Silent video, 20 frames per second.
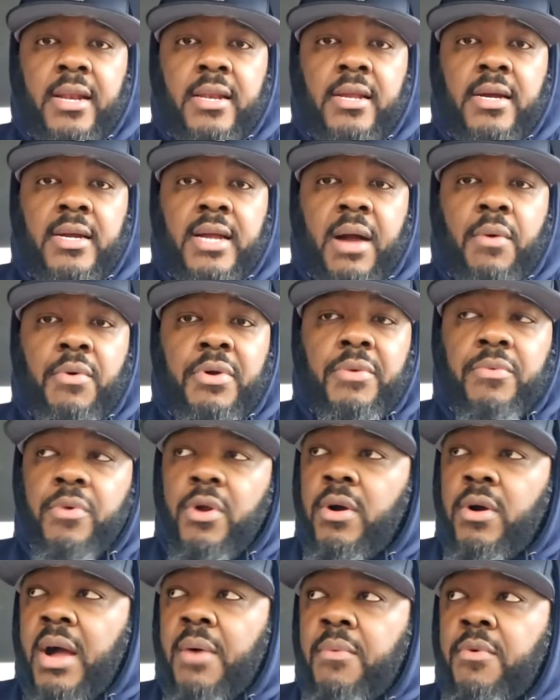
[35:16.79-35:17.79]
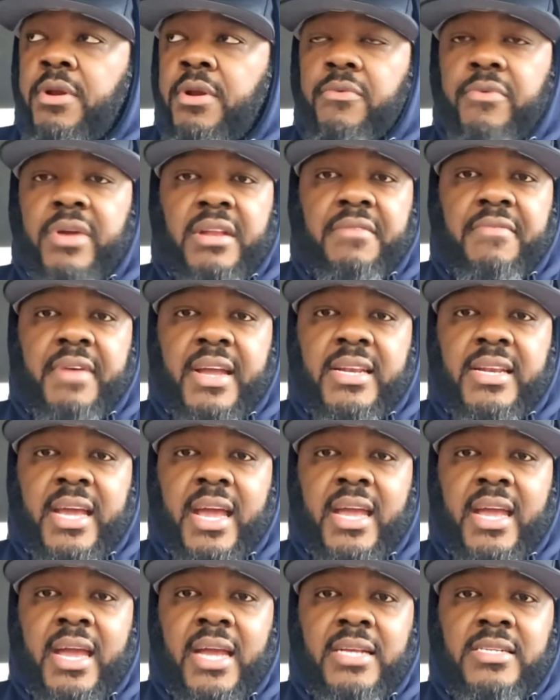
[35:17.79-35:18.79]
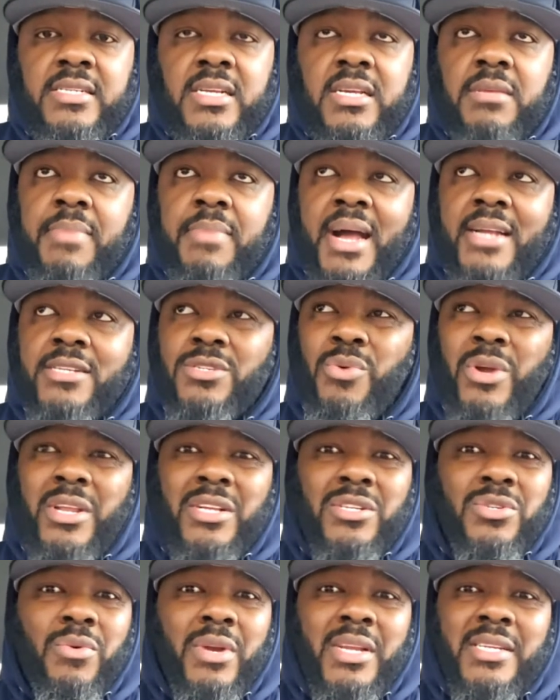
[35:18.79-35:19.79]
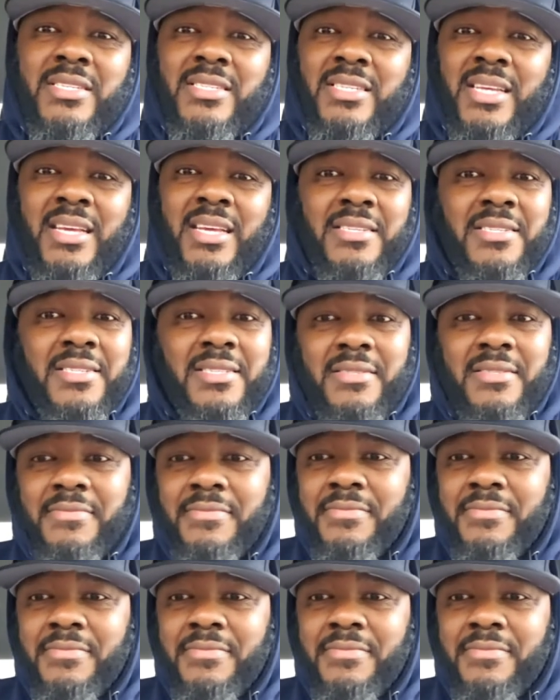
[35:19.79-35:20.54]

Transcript: "Look, I want to ro- I want to renovate the AAC by 2026.